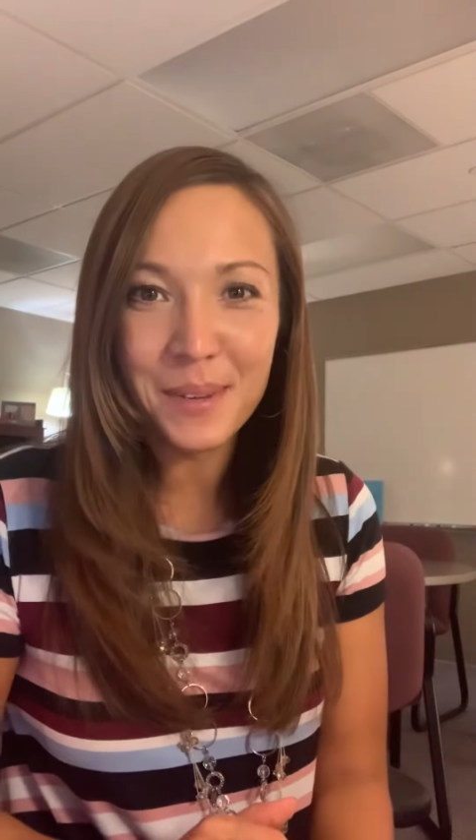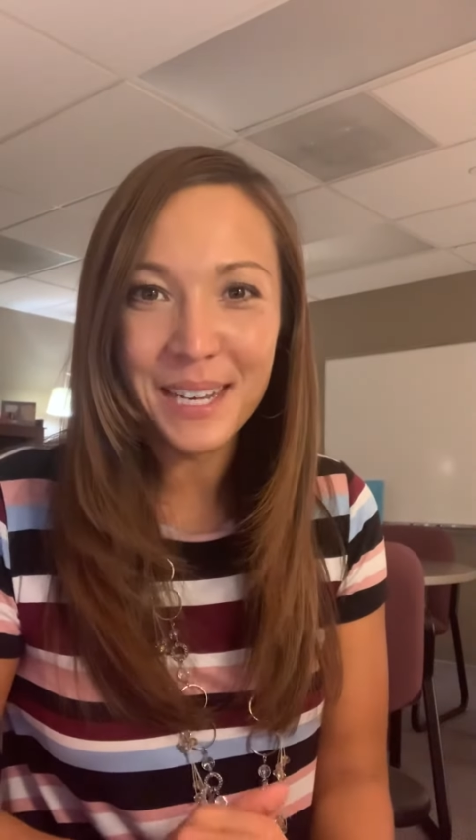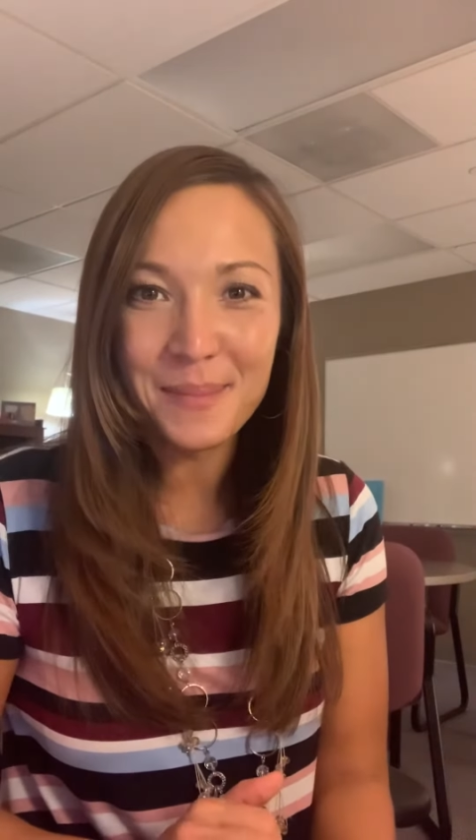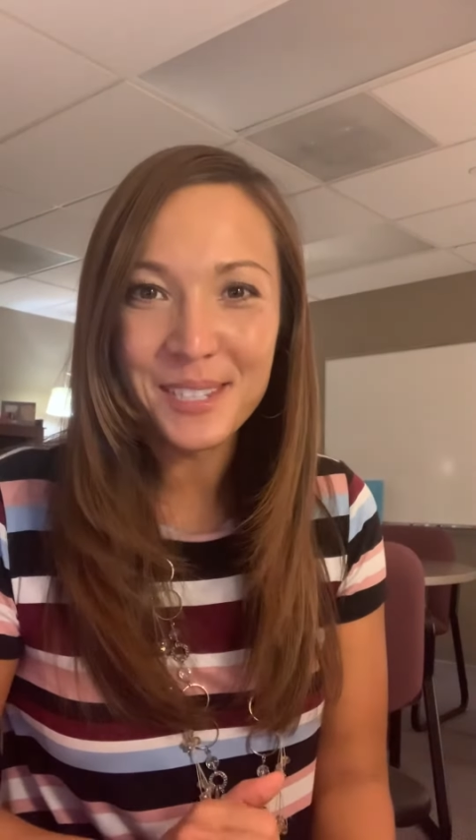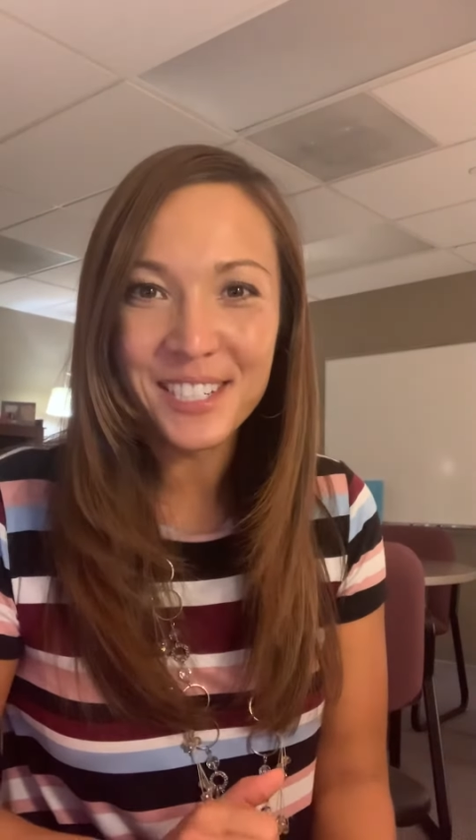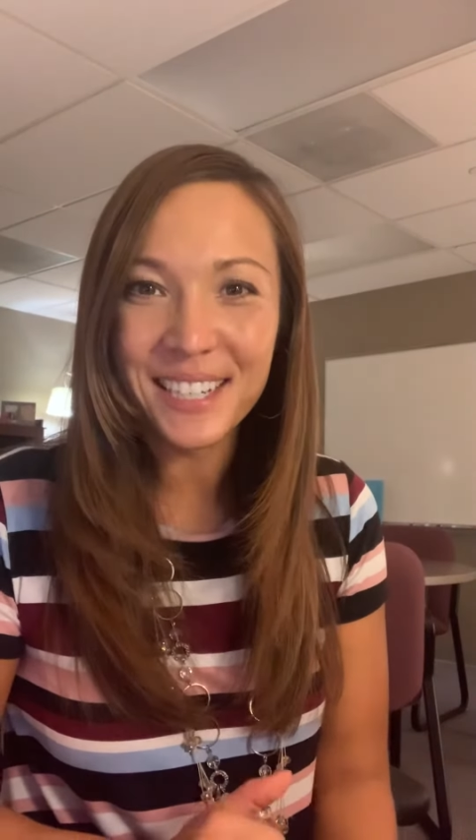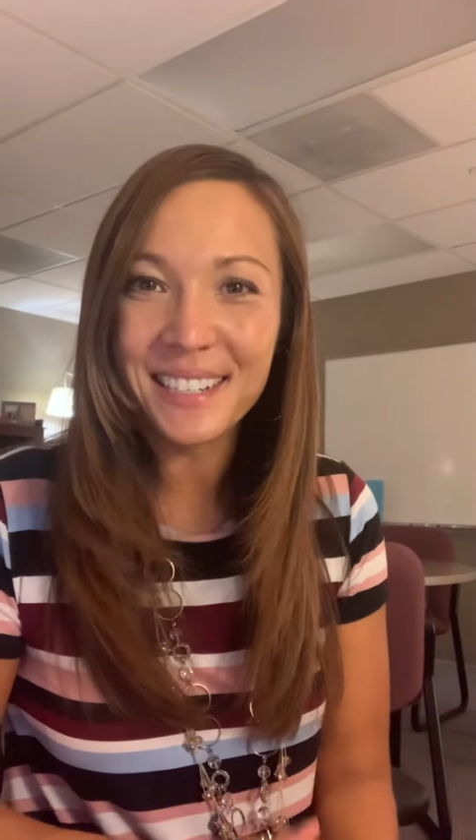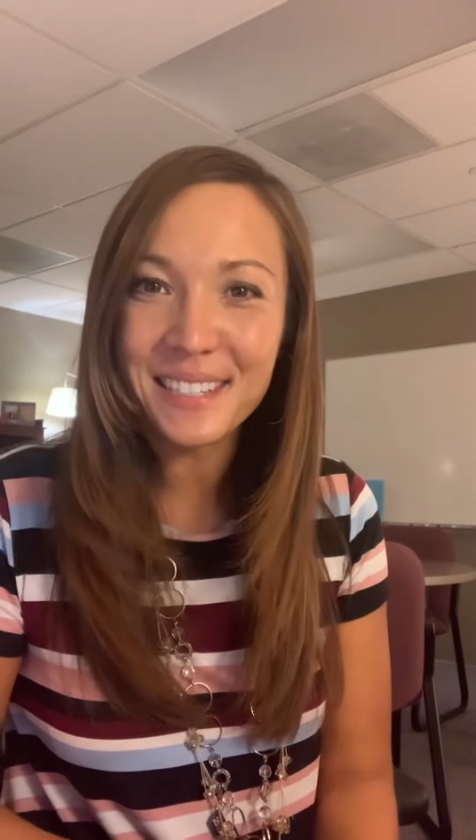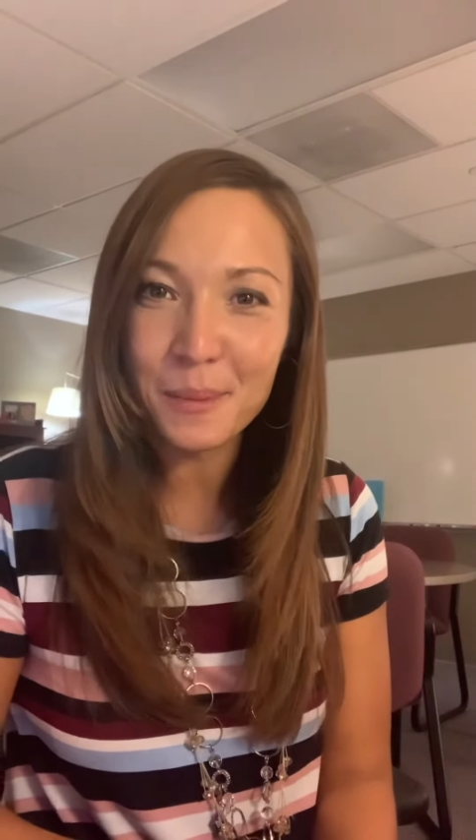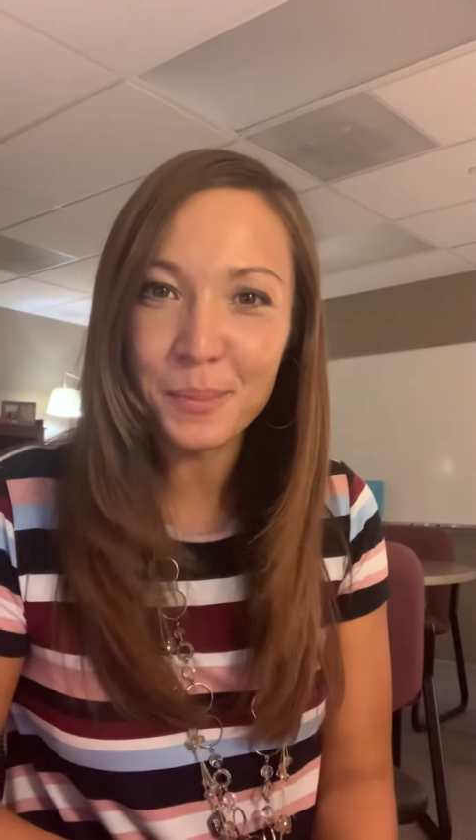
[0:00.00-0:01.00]
My name is Gina
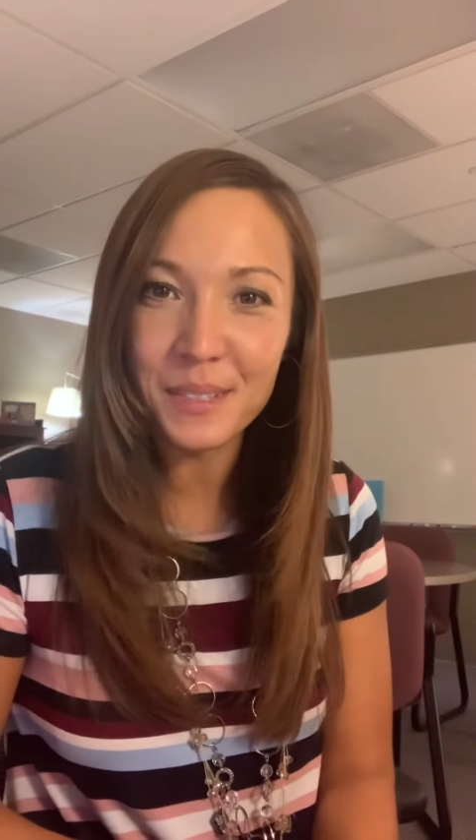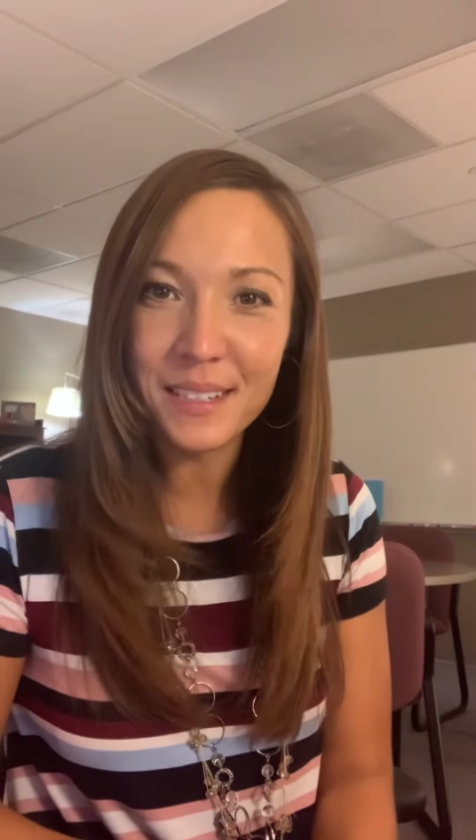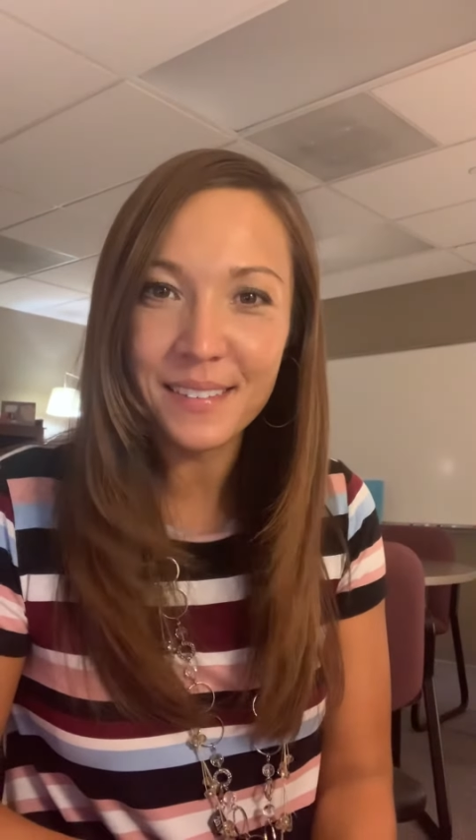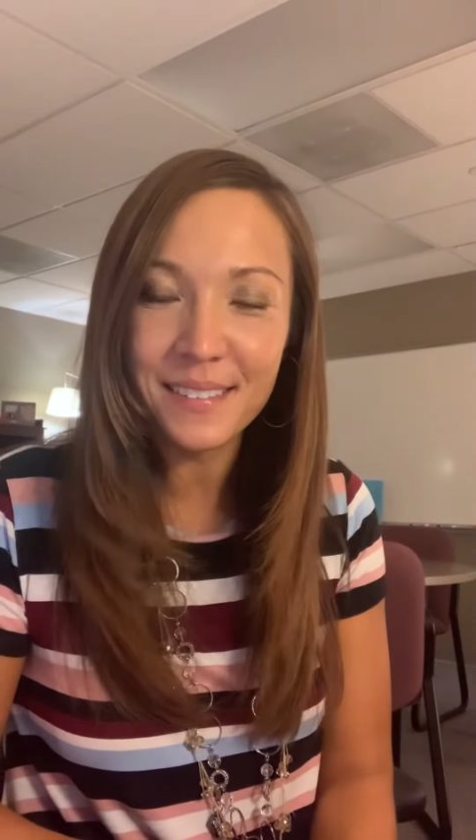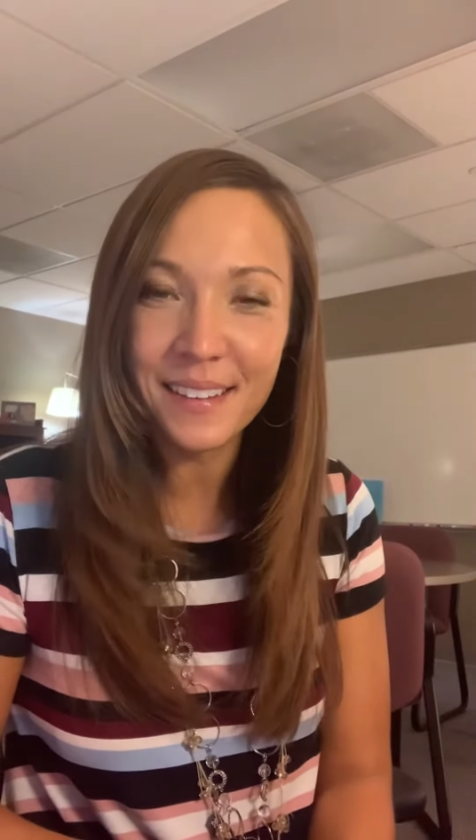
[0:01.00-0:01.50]
Templeton,